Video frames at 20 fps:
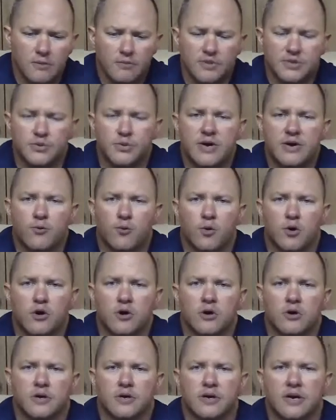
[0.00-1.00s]
between
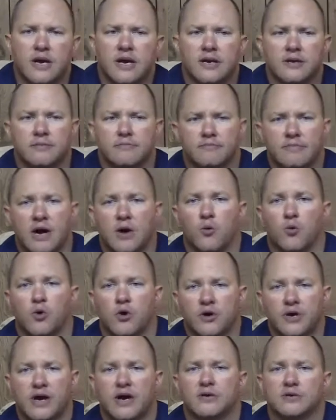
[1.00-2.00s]
work and my
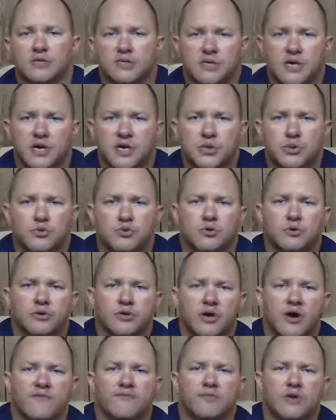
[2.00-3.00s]
workout schedule,
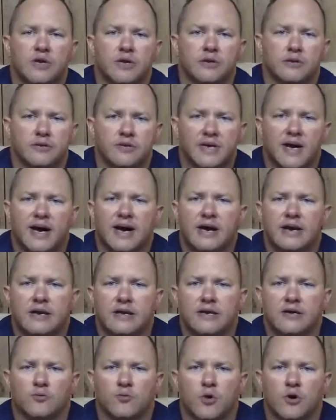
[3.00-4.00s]
you know, I've been
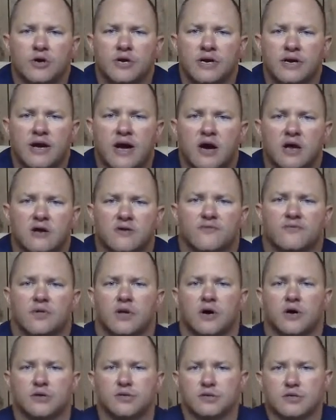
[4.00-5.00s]
dieting and working out. I've
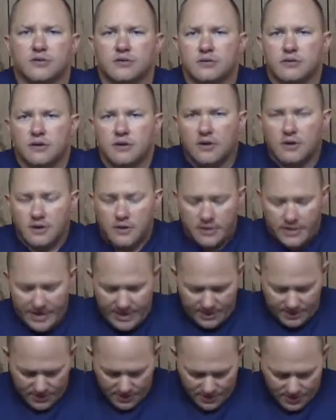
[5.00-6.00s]
lost
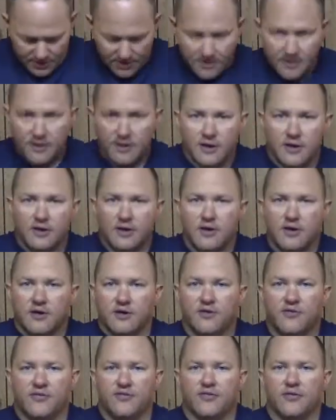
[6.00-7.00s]
like uh,
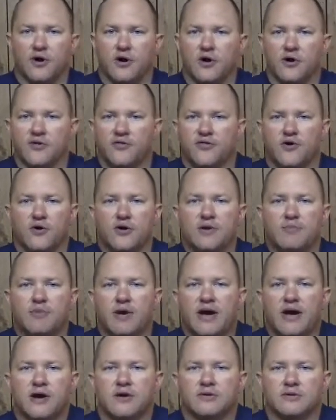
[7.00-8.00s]
uh, thirty
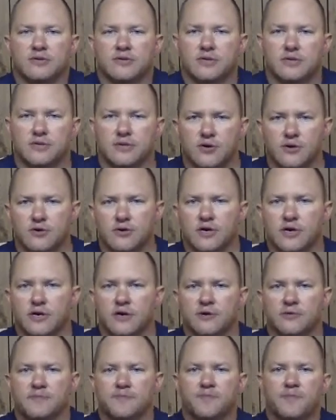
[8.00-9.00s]
pounds. So
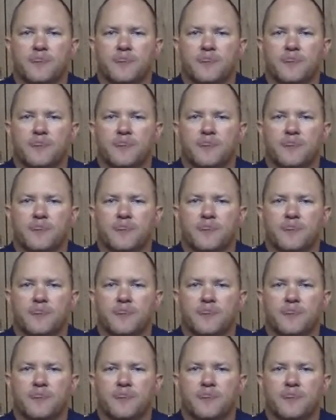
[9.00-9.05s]
uh,